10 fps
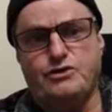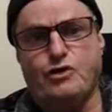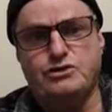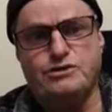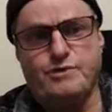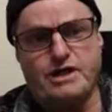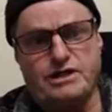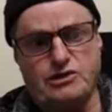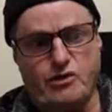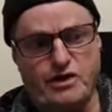not to
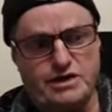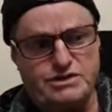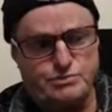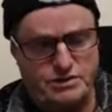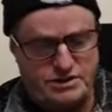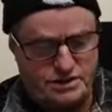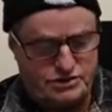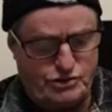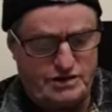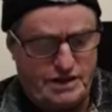make alliance with
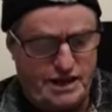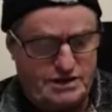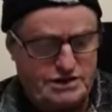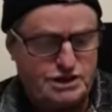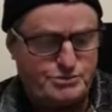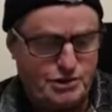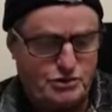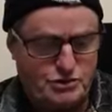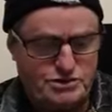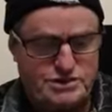things like that just
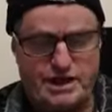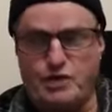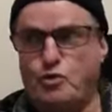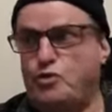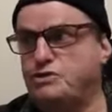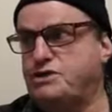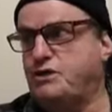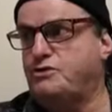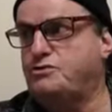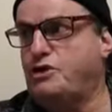because they
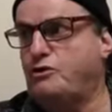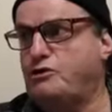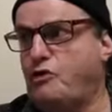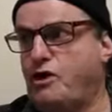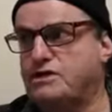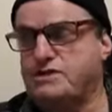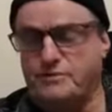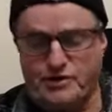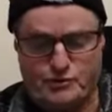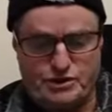also don't like
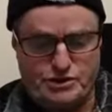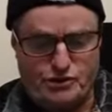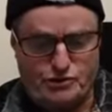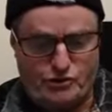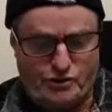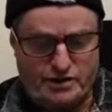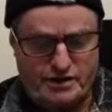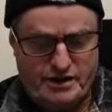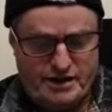something we don't like.